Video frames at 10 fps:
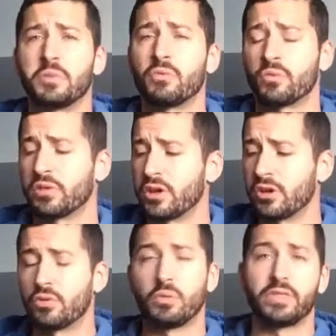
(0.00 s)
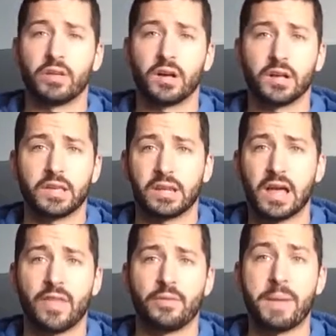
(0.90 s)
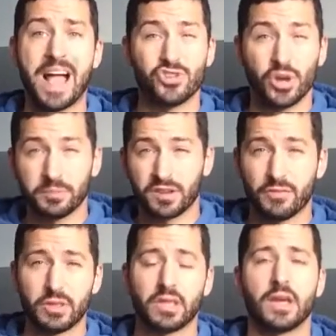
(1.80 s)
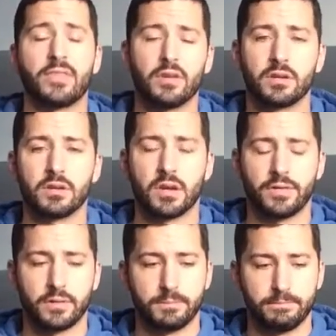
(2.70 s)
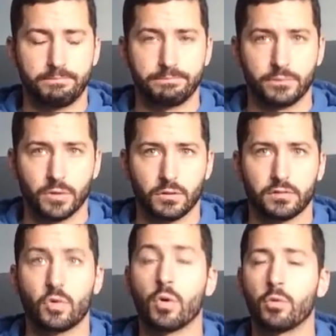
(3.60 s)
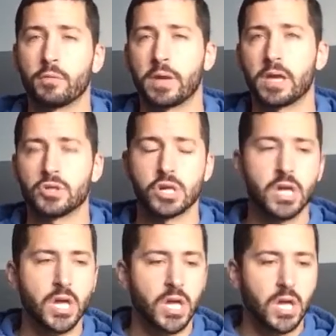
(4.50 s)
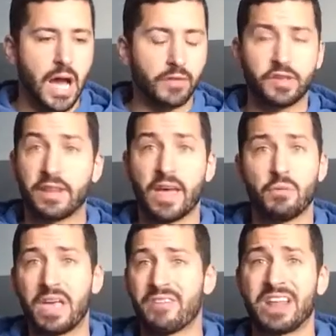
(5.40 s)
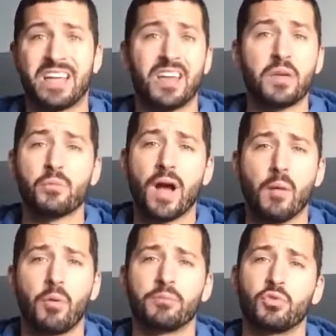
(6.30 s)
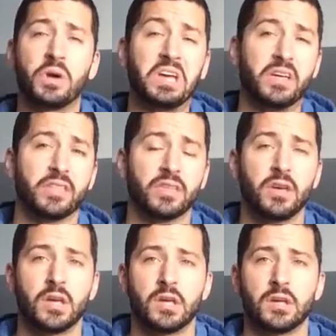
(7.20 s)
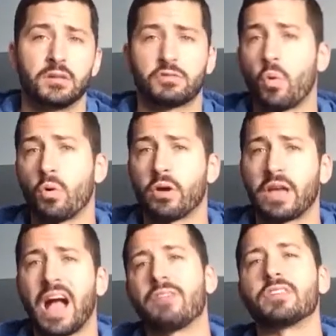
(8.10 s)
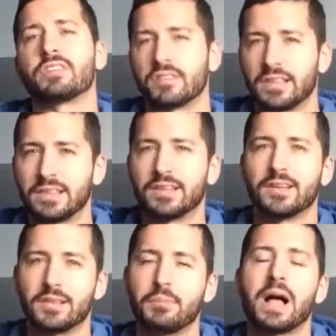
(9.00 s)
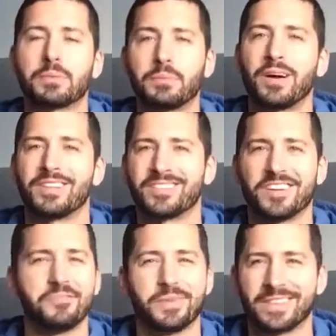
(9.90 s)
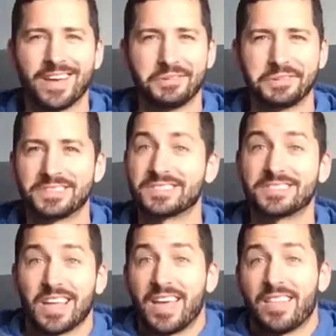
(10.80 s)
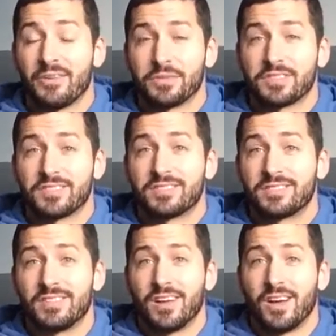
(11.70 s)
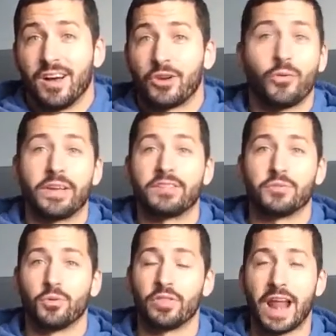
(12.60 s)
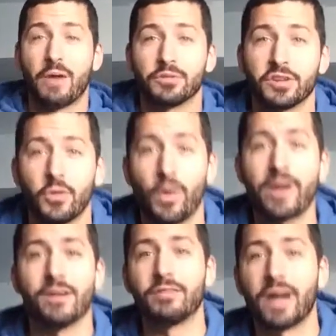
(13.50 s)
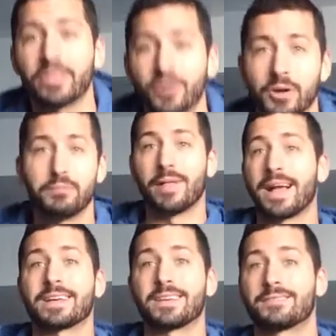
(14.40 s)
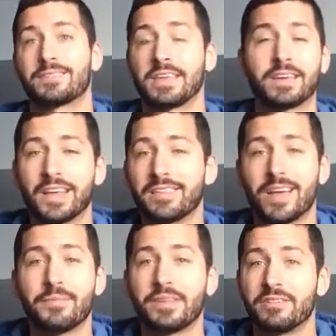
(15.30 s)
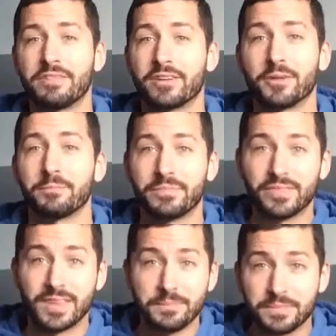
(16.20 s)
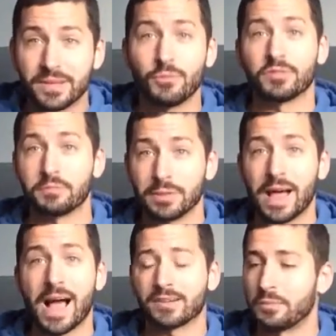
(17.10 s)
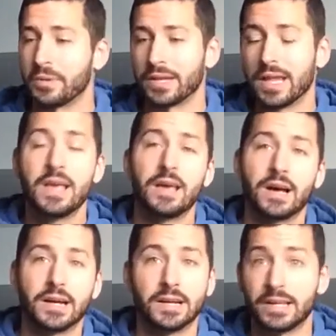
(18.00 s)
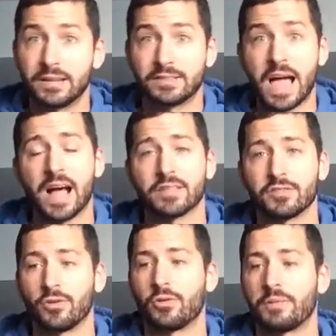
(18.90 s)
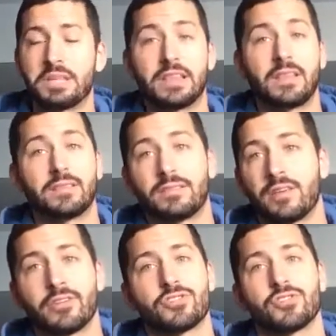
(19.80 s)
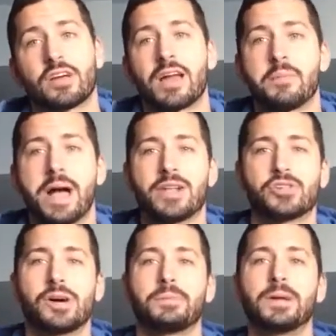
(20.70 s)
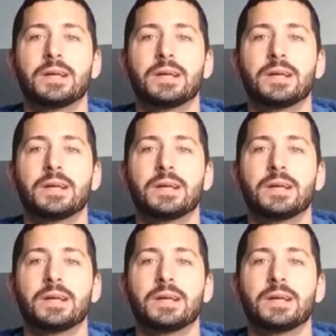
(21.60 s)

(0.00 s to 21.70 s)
been really good with getting on the matchups and everything on the scoreboard page. Outside of that, we haven't had any problems with scoring. Obviously, the block punt and stuff, but that was a crazy rule that I was unaware of. I thought a block kick, anytime the defender tipped it, was blocked, but it is not. So, I mean, there it shook out a matchup.